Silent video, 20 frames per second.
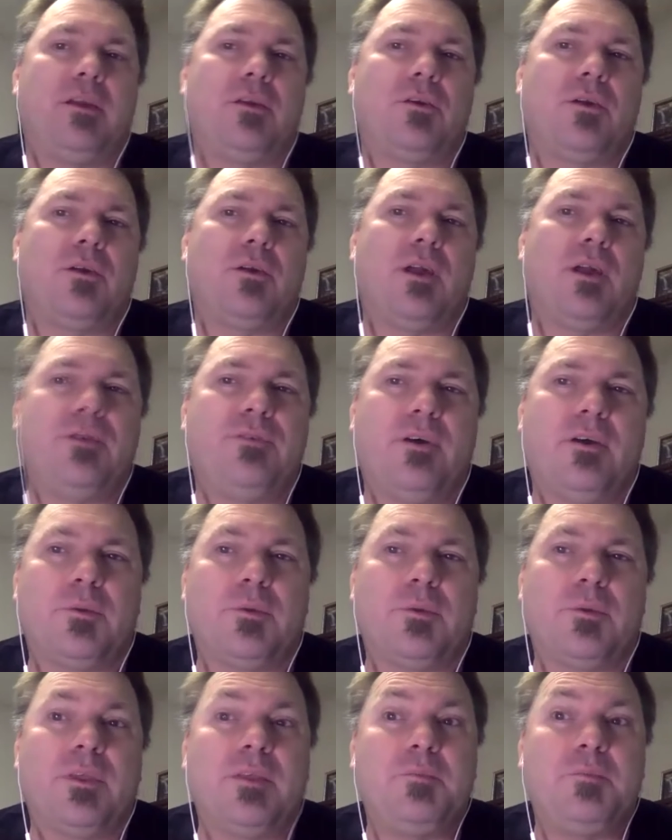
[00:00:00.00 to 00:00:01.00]
grandfather
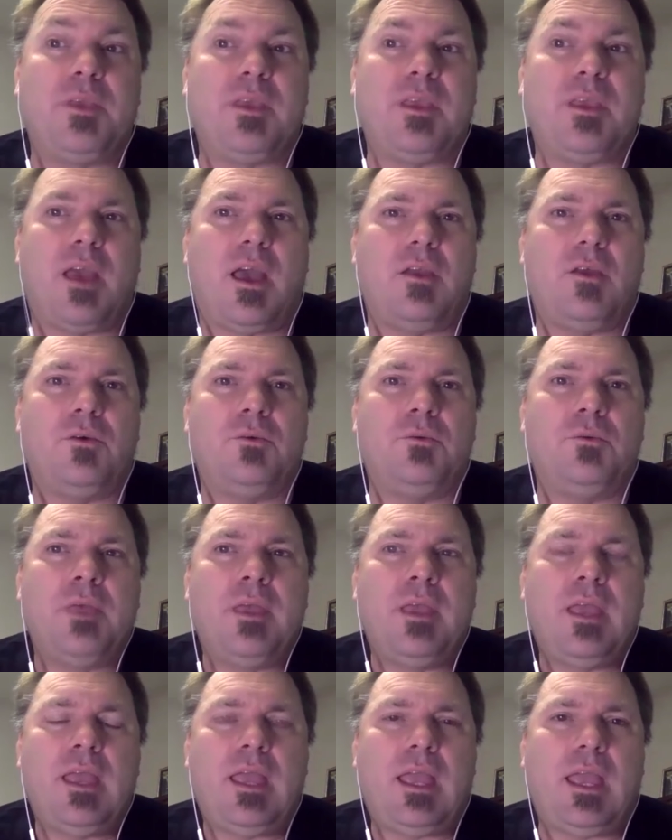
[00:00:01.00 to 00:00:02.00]
played piano
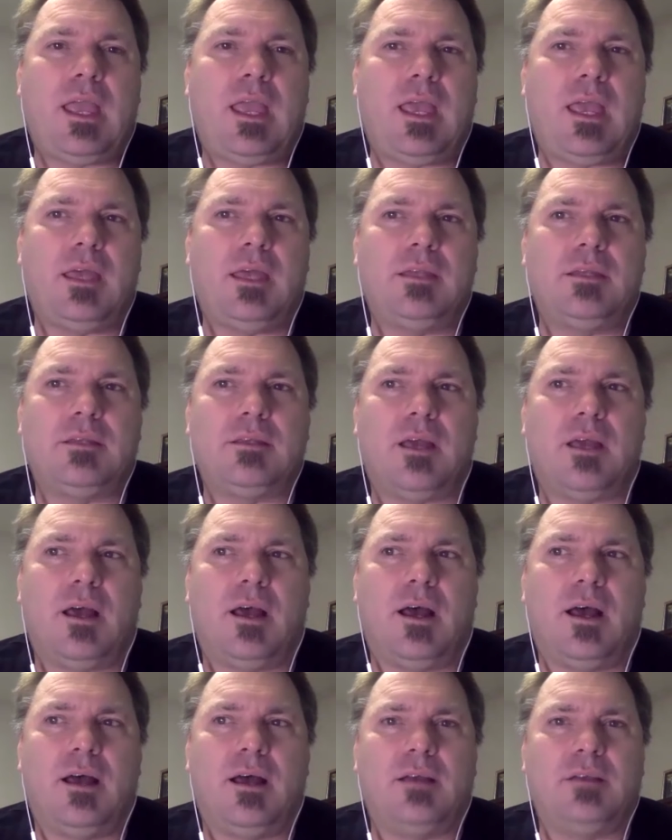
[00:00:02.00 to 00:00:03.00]
and
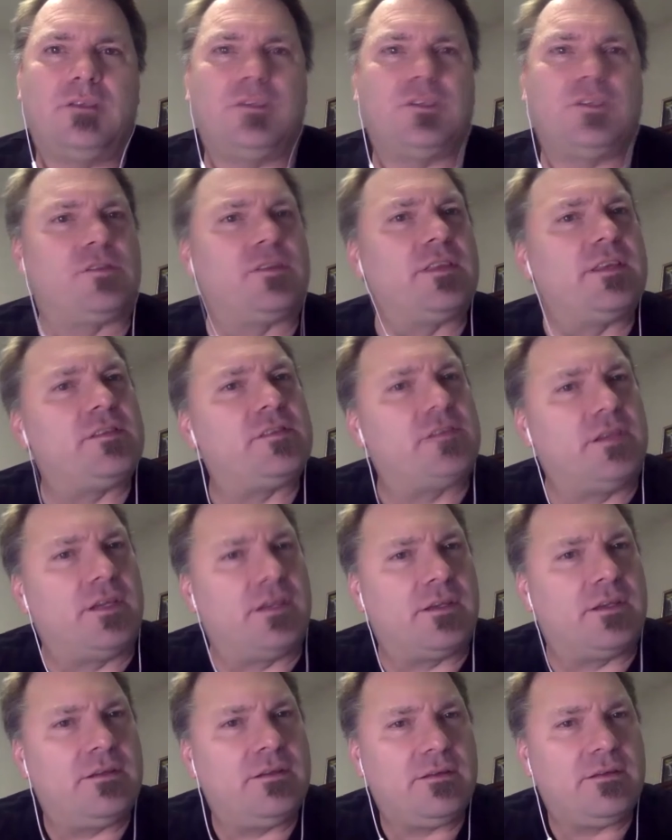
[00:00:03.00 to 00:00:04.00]
just
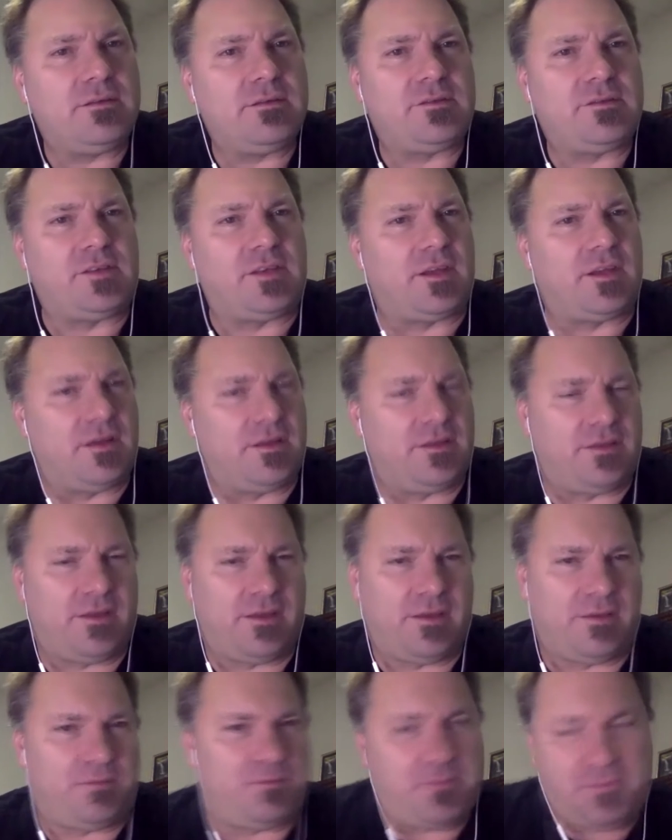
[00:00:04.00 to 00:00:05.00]
listening, sitting on
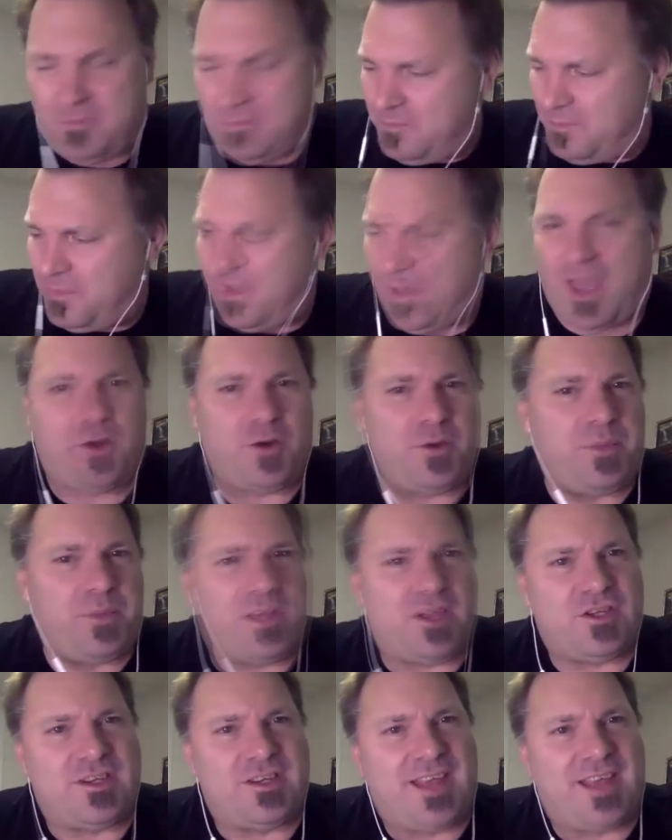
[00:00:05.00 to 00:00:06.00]
the piano
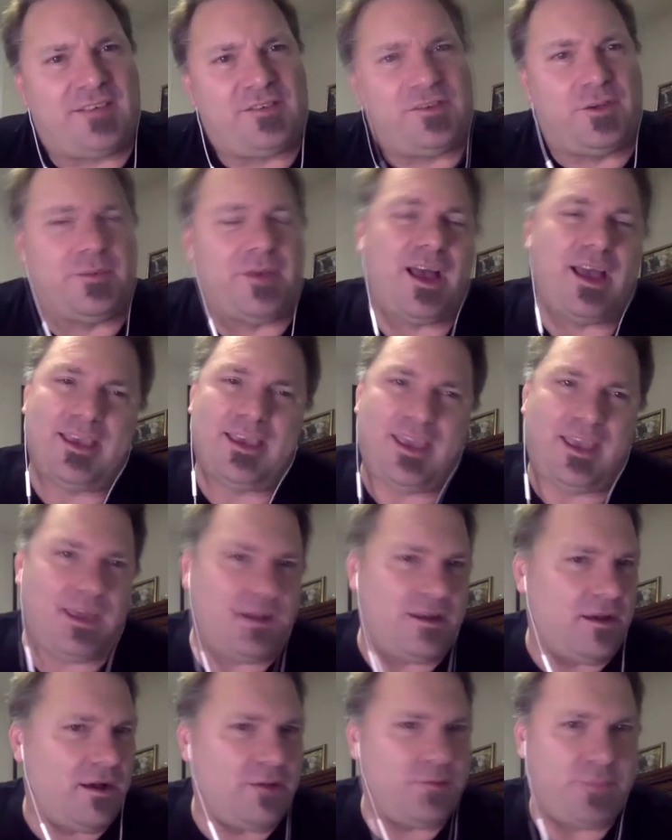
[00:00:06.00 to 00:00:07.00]
bench next to him. I
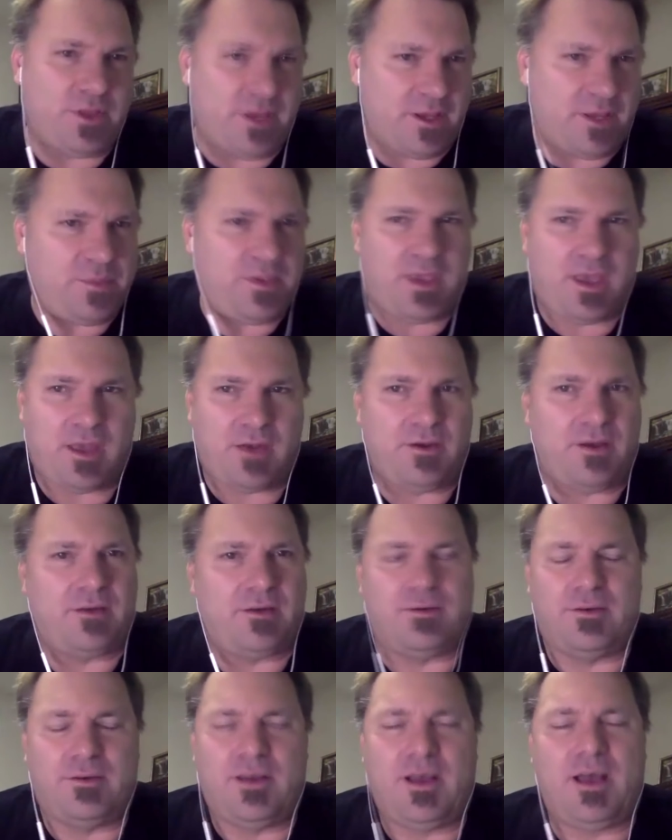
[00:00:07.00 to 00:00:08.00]
cannot play piano. I
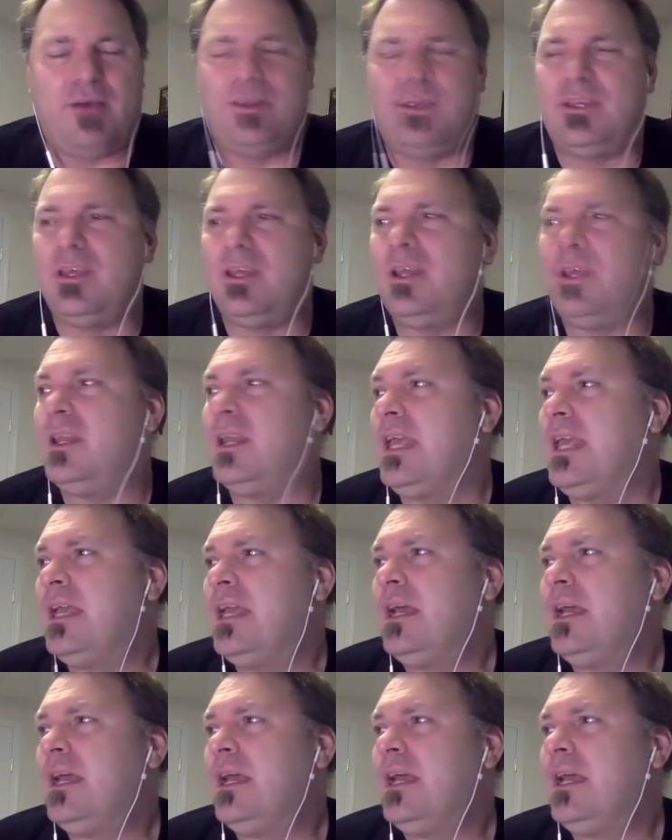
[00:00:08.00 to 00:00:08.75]
don't know how he did it.